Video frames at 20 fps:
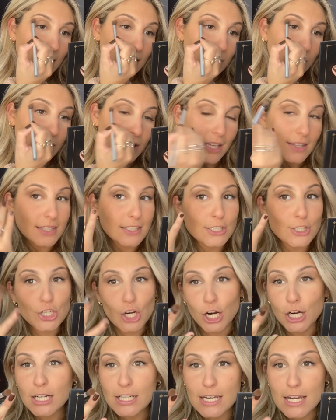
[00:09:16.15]
We got the
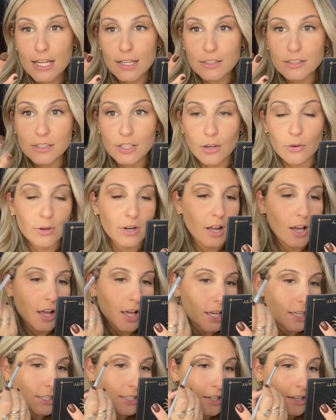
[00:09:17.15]
dark nails going
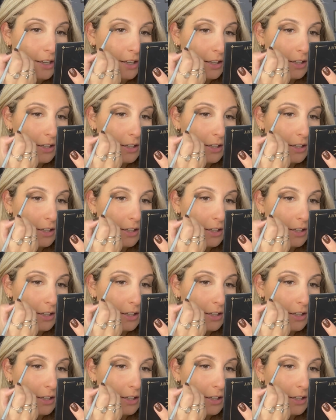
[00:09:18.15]
on.